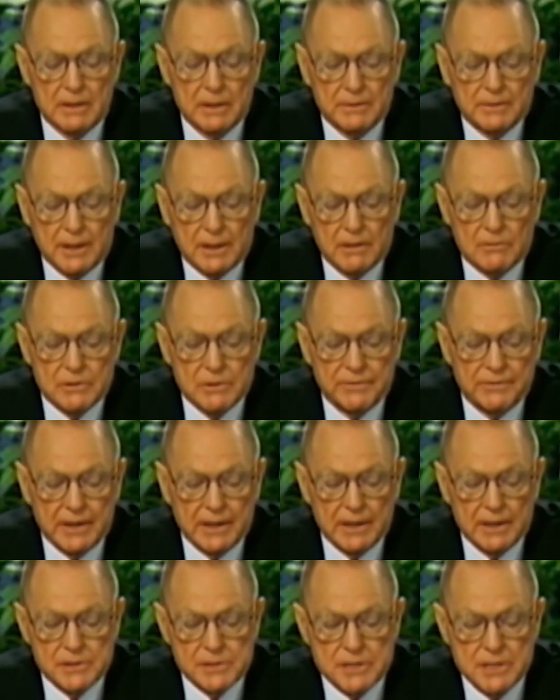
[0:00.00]
that there were
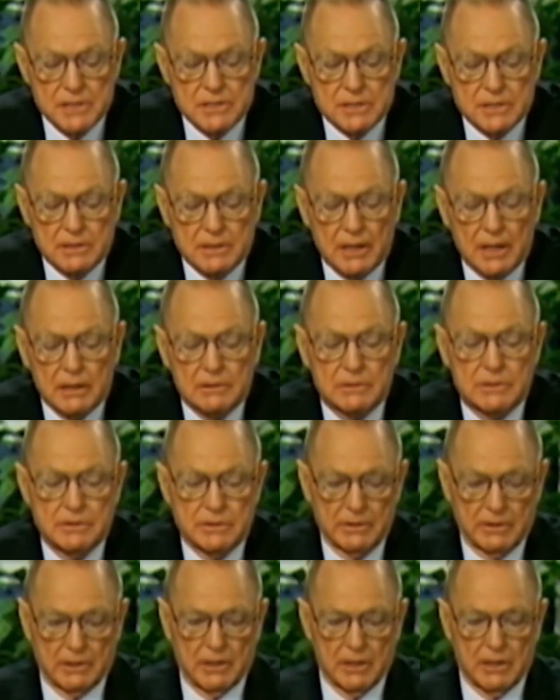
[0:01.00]
Pharisees and
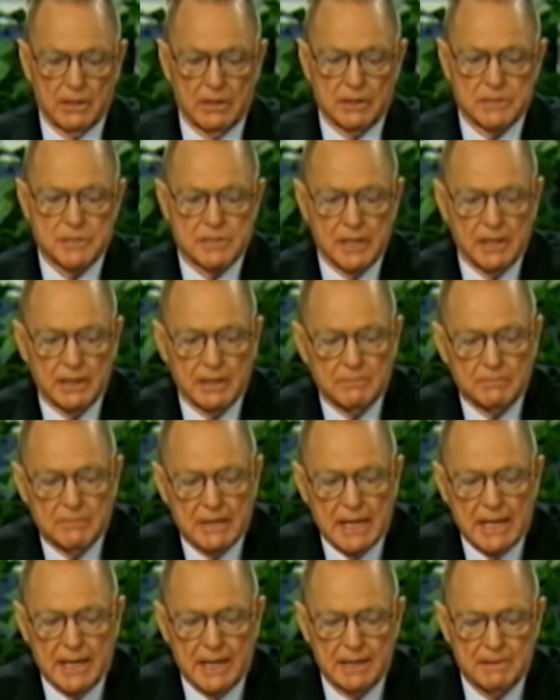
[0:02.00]
doctors of the law sitting
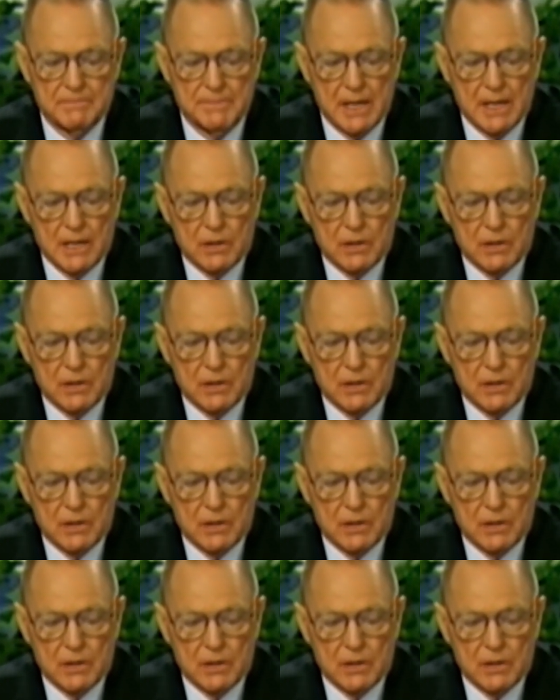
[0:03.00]
by,